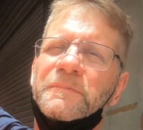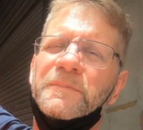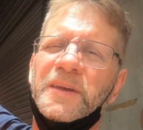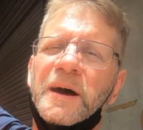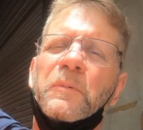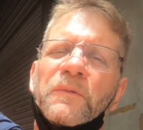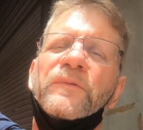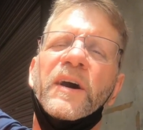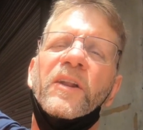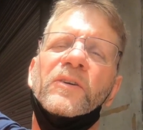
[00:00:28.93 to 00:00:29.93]
Yeah,
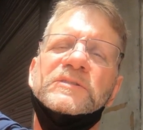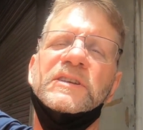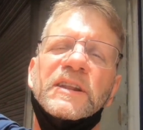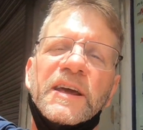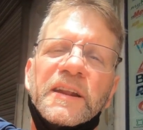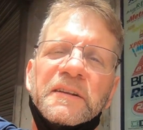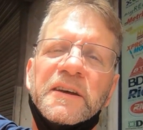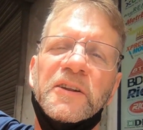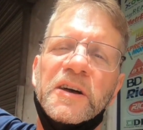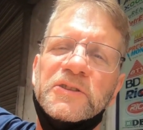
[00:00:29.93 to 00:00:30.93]
about $5 Canadian,
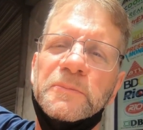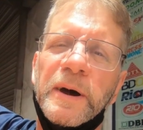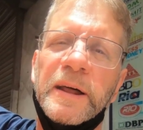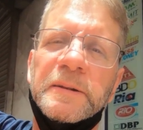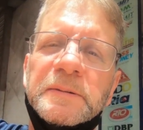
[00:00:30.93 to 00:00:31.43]
and not too bad.